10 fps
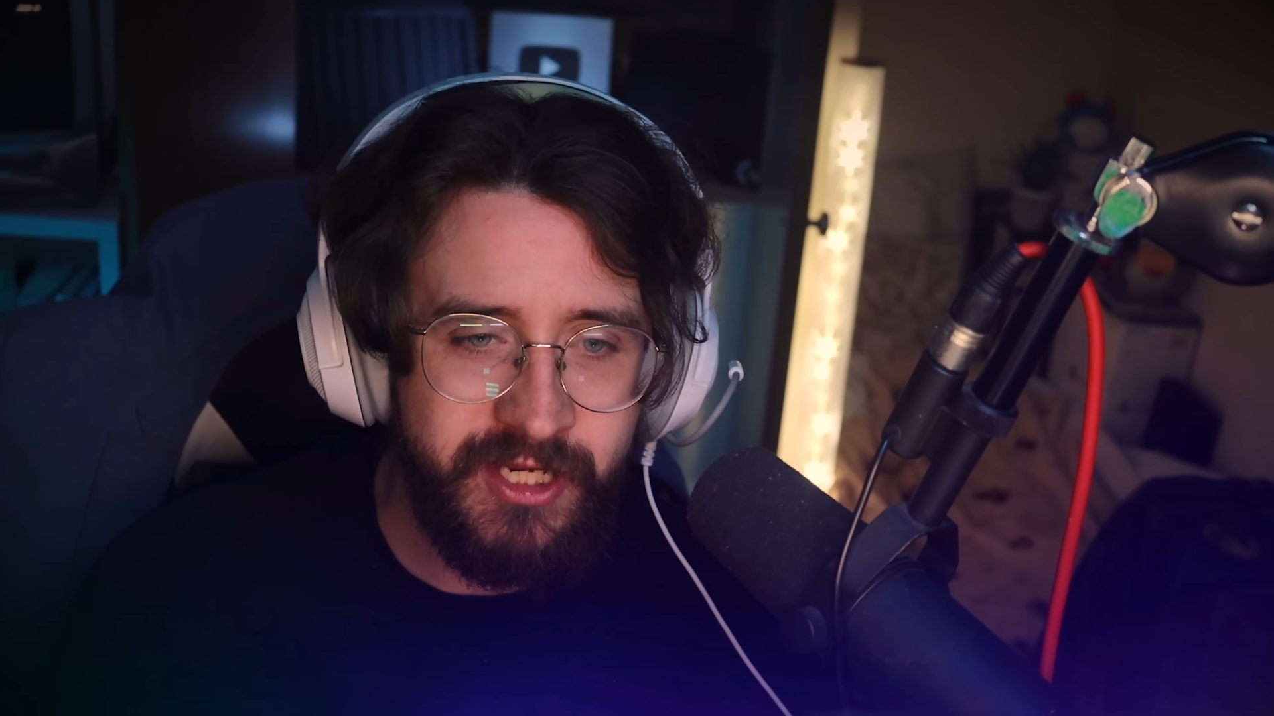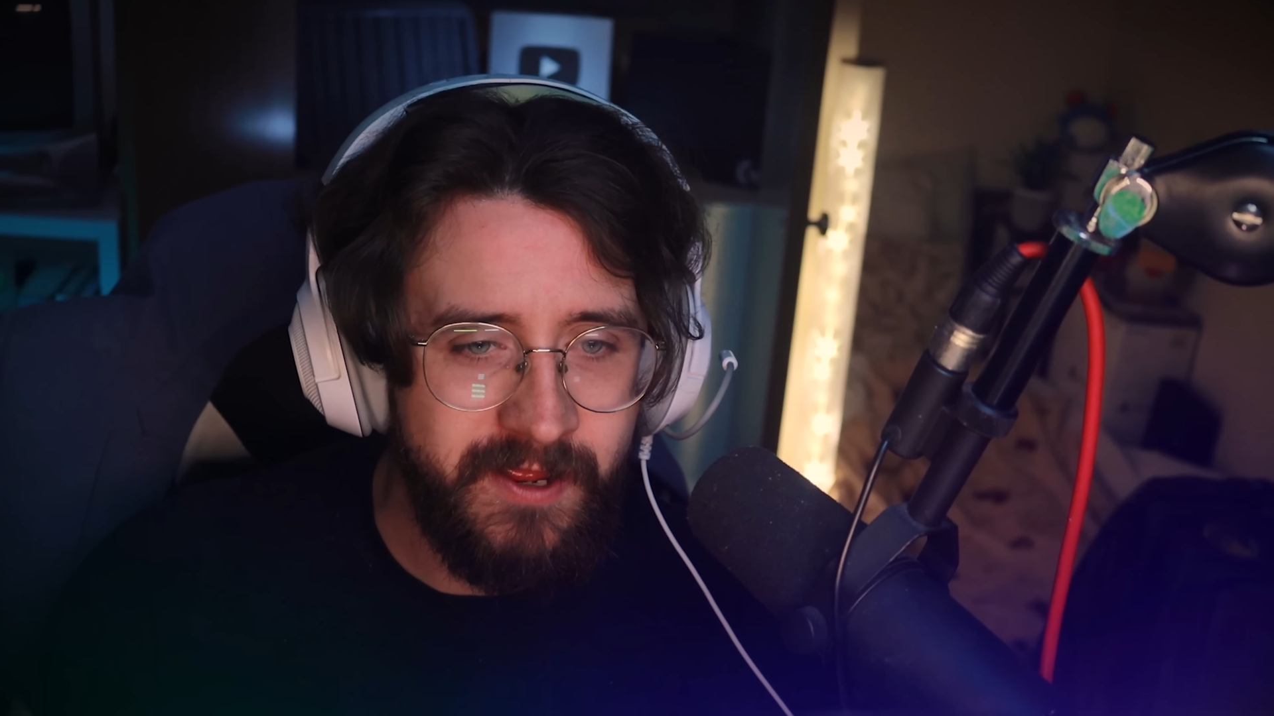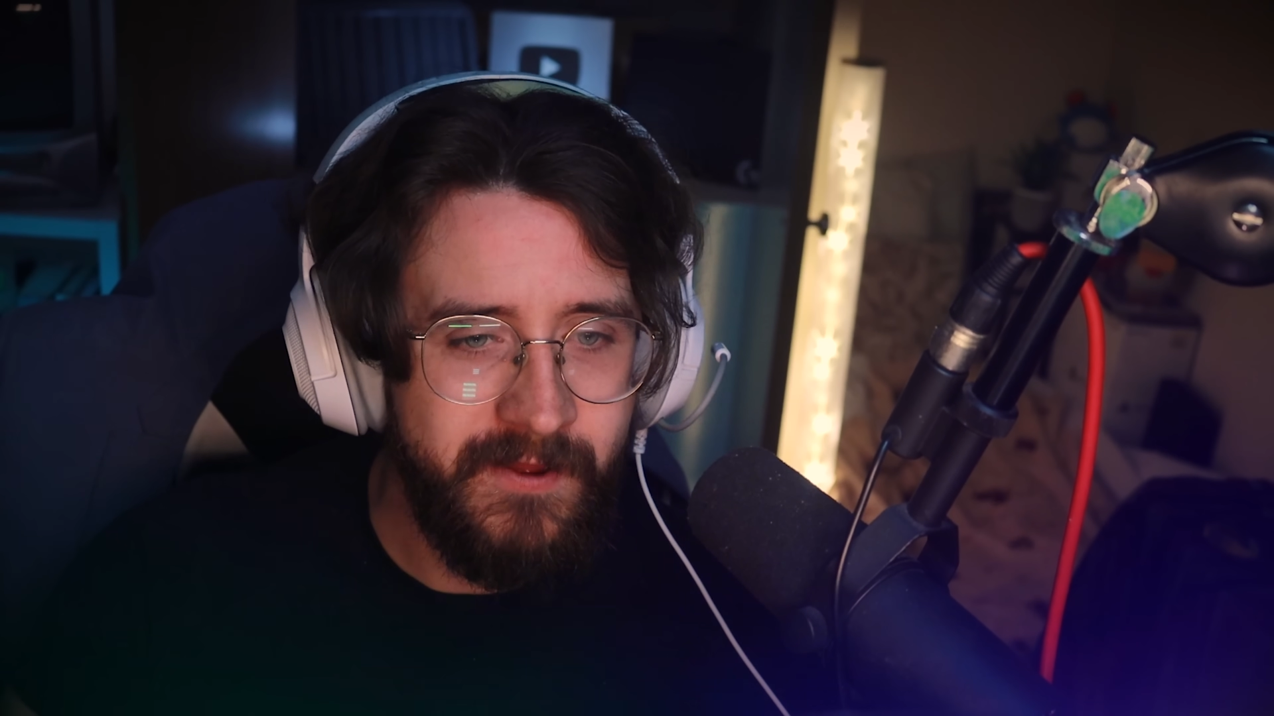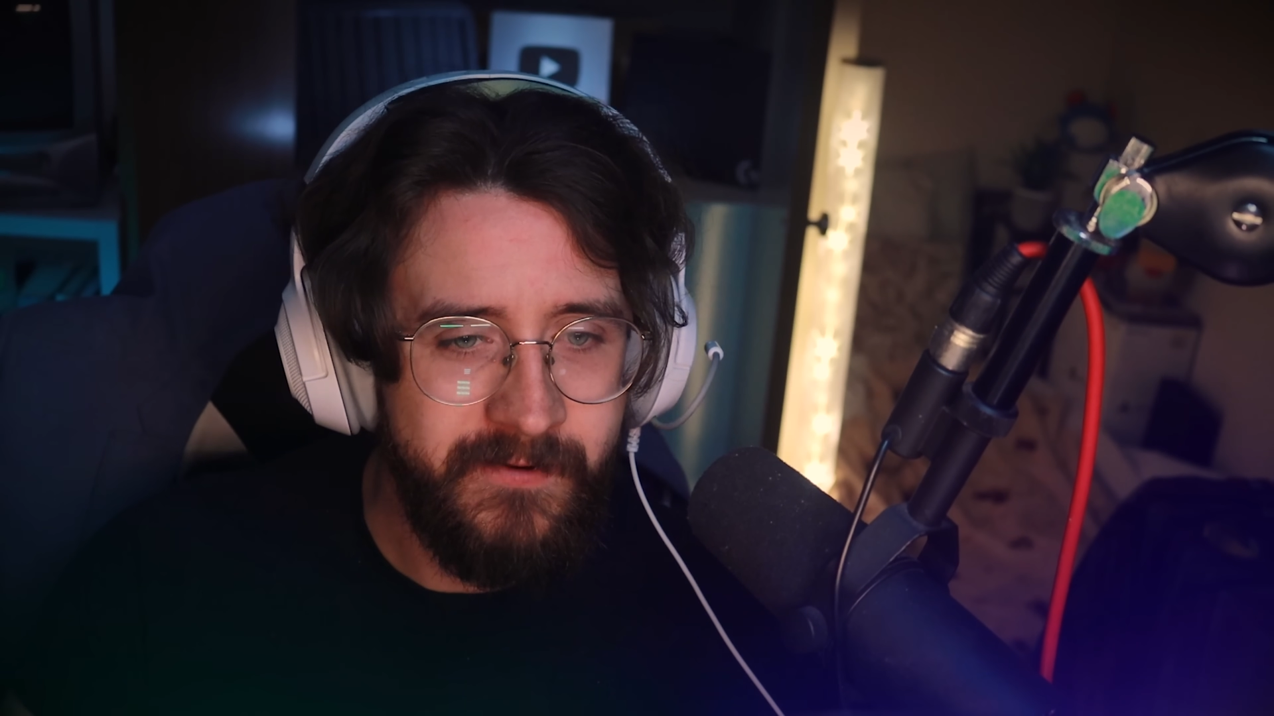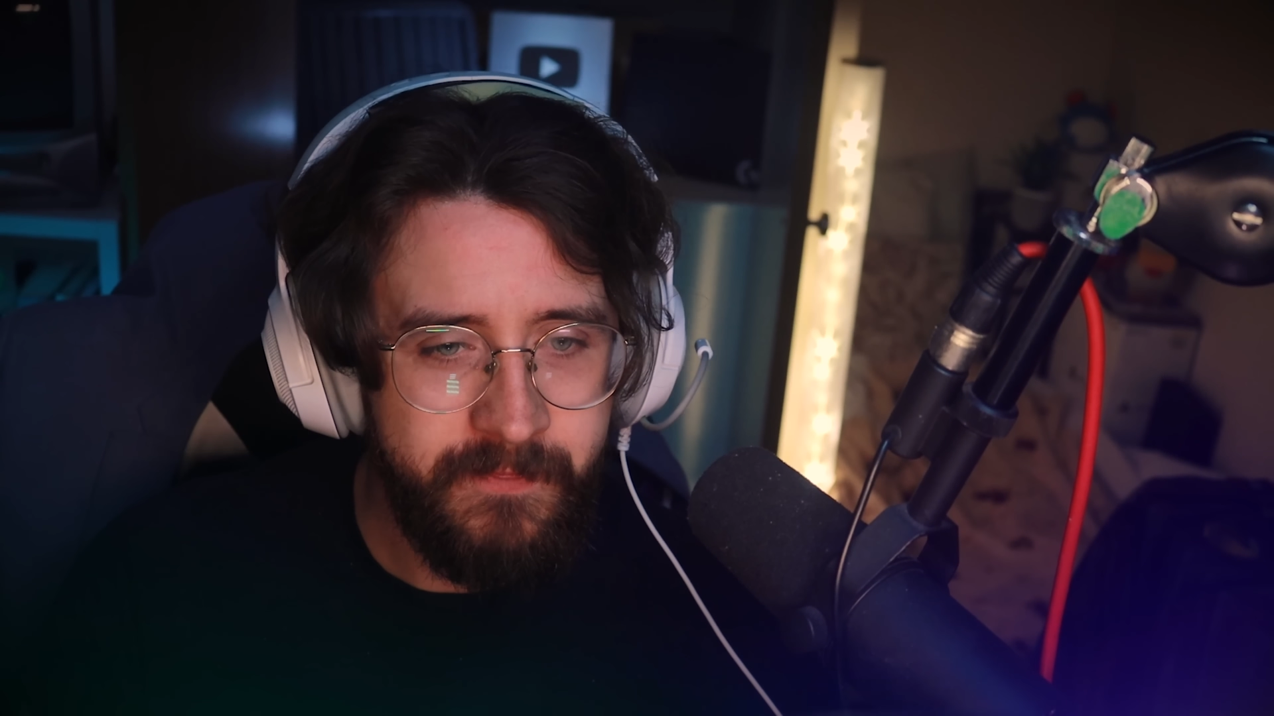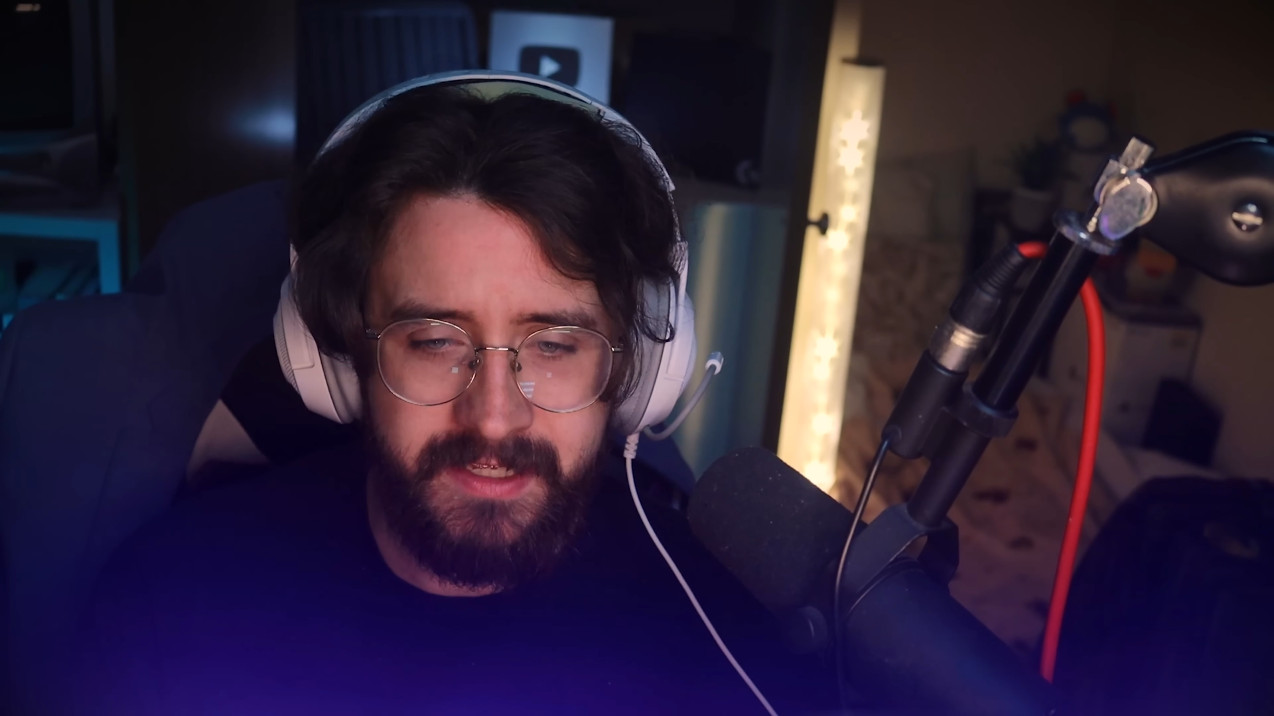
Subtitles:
you know?